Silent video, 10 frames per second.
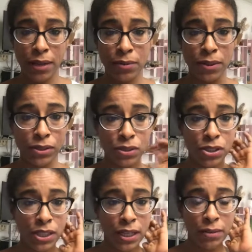I want to
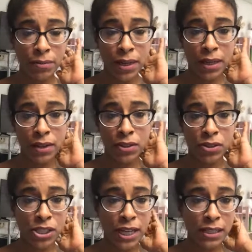check my other
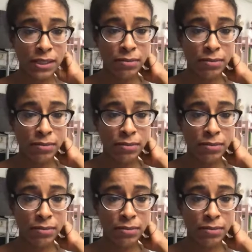chats,